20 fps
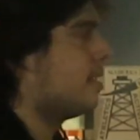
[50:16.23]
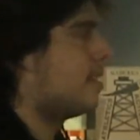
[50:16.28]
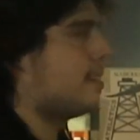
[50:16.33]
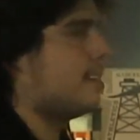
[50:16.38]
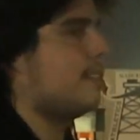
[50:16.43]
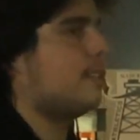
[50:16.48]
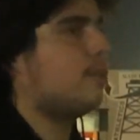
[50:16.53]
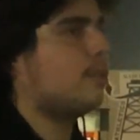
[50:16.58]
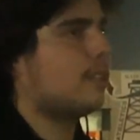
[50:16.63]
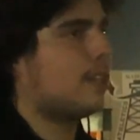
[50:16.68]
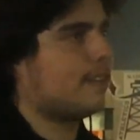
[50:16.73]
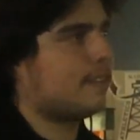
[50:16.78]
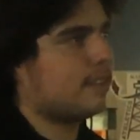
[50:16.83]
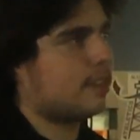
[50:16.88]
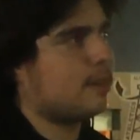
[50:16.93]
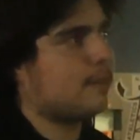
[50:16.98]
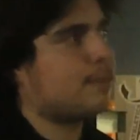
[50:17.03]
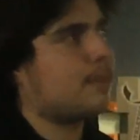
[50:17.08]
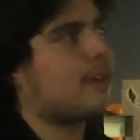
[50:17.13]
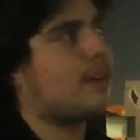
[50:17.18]
Because it was after
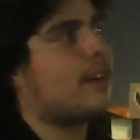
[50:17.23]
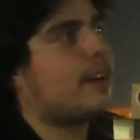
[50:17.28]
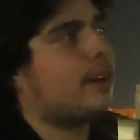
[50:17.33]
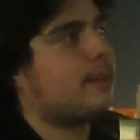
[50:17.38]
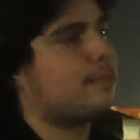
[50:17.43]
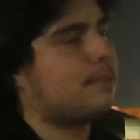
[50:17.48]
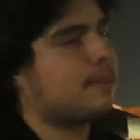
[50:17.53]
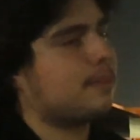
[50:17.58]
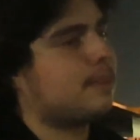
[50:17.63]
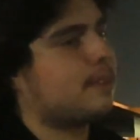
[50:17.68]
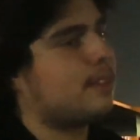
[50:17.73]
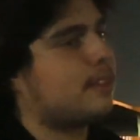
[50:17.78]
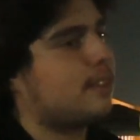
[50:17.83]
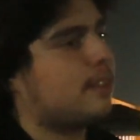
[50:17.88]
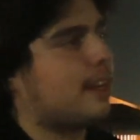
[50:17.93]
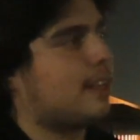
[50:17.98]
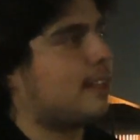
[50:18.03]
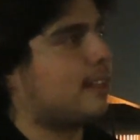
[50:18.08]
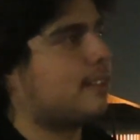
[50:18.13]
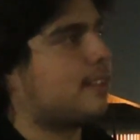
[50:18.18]
our prom,
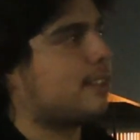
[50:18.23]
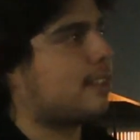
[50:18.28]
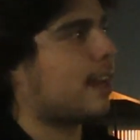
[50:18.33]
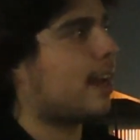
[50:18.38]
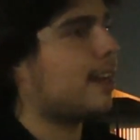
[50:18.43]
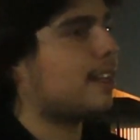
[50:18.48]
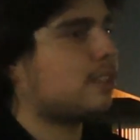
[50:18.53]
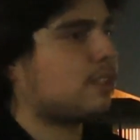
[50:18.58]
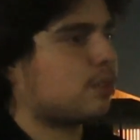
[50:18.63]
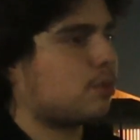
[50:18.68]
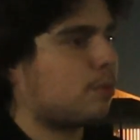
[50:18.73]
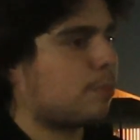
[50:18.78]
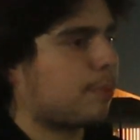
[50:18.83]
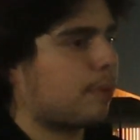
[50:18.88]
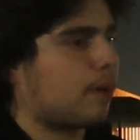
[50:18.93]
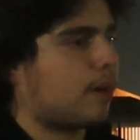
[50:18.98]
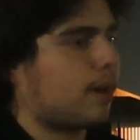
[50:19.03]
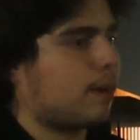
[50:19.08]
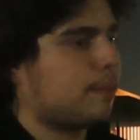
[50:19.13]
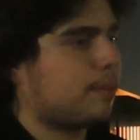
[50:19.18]
mm-hmm. and this is high school
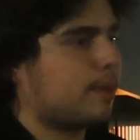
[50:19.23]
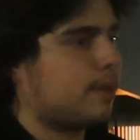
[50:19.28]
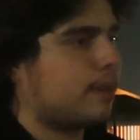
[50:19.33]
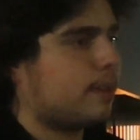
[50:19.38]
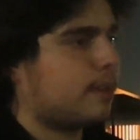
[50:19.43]
prom.